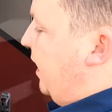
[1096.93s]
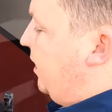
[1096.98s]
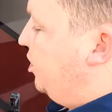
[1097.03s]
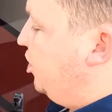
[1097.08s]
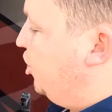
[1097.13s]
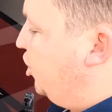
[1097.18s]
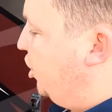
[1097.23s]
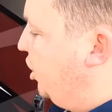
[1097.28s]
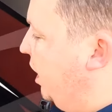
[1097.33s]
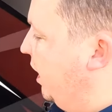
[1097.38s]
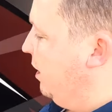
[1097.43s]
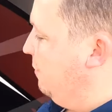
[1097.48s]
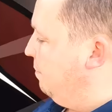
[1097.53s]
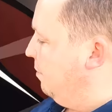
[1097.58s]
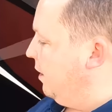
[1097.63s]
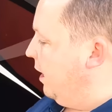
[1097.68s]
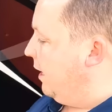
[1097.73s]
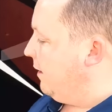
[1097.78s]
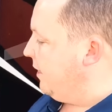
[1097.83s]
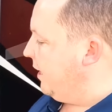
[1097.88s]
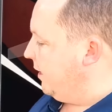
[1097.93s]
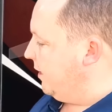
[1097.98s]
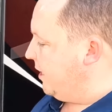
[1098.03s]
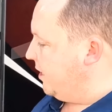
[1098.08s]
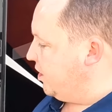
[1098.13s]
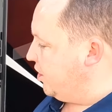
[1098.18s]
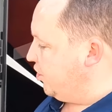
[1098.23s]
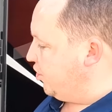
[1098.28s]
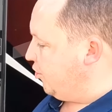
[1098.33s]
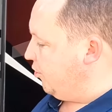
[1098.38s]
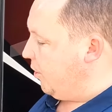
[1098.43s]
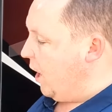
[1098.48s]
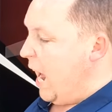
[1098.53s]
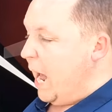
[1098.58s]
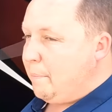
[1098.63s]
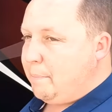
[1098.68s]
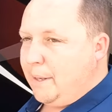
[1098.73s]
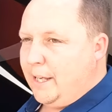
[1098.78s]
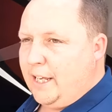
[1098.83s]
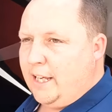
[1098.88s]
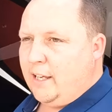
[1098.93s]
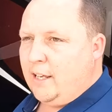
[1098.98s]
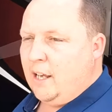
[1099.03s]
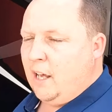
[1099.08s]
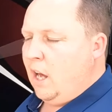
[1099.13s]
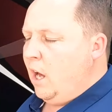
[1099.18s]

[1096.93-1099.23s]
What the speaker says: that's cheap. I think this is crappy.